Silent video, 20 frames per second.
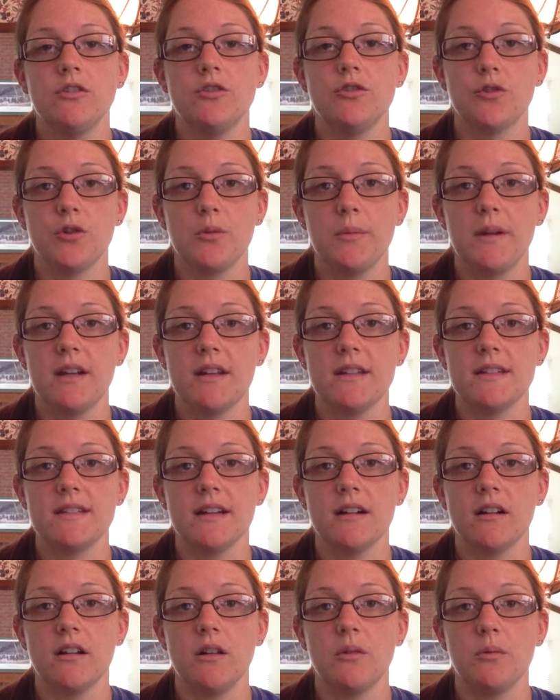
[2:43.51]
drew me to the
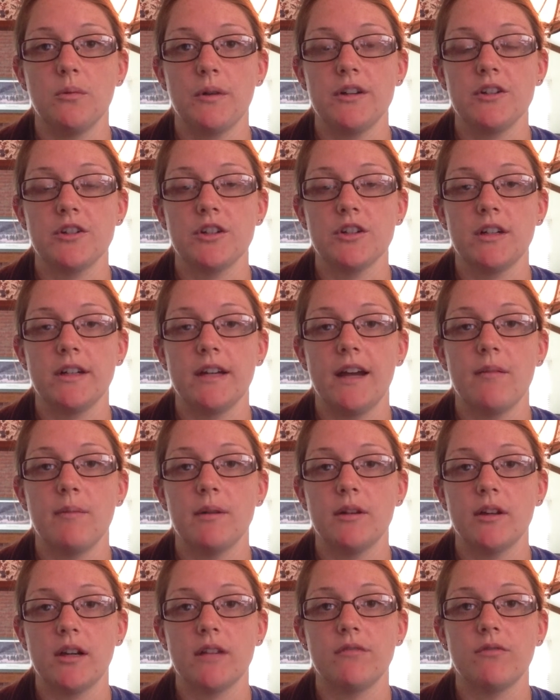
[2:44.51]
sale originally. I've
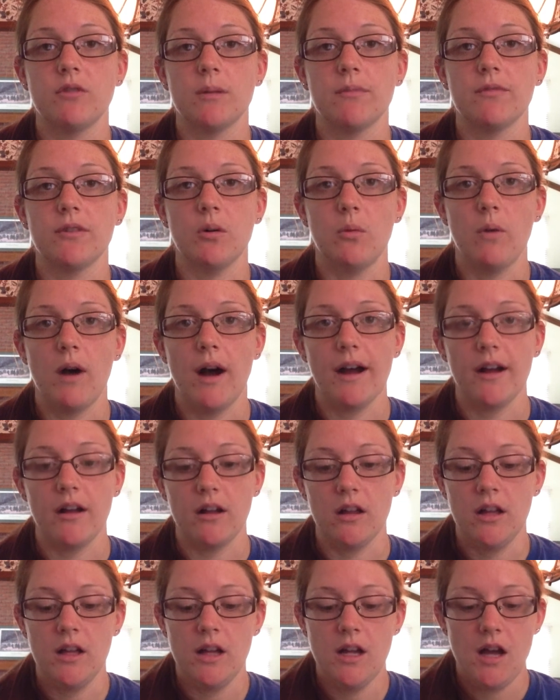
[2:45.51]
been looking for them for a while.